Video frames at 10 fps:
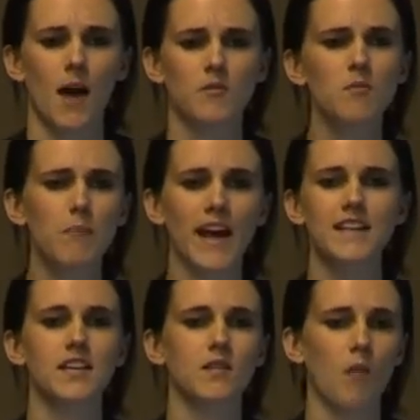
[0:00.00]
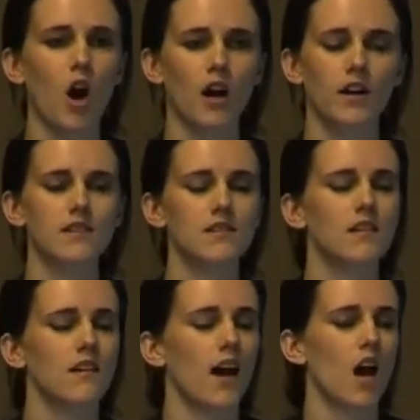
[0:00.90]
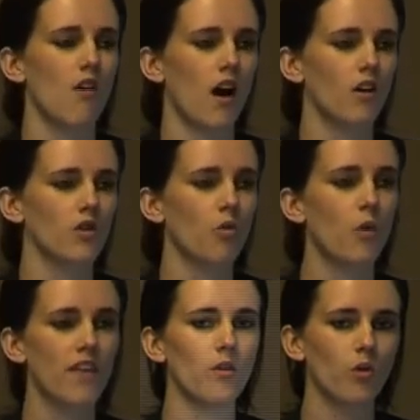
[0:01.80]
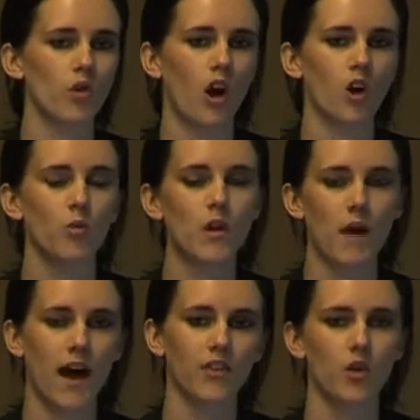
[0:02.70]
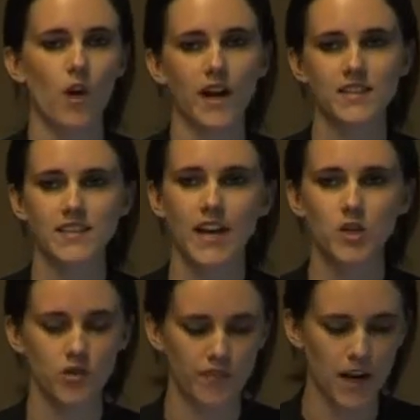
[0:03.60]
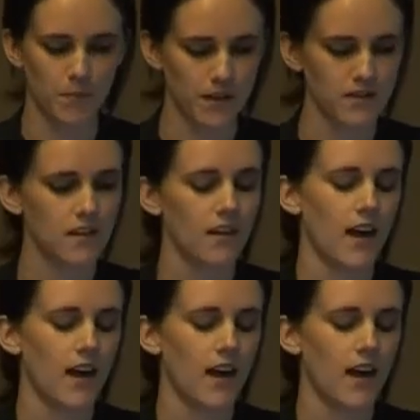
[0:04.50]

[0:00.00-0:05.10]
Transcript: debate in the market around whether or not we were at the right stage of development.